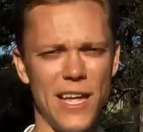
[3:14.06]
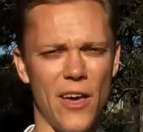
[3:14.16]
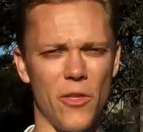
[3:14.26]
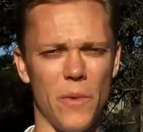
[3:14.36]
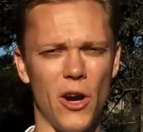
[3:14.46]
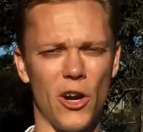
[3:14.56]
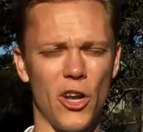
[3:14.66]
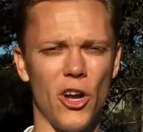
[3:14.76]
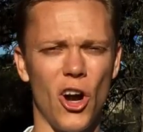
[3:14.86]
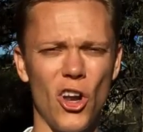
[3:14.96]
South
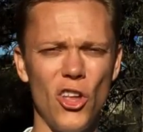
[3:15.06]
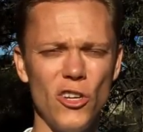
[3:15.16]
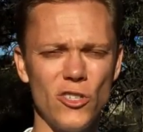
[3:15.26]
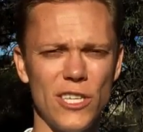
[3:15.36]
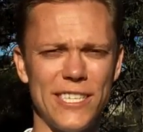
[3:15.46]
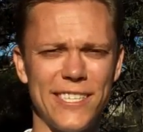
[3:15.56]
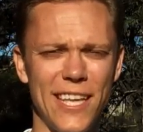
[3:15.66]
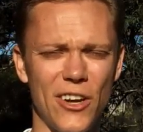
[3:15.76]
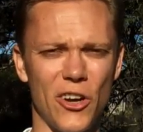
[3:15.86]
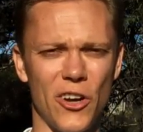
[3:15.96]
America are usually
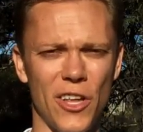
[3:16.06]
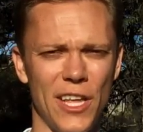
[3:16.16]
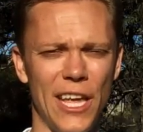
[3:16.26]
centered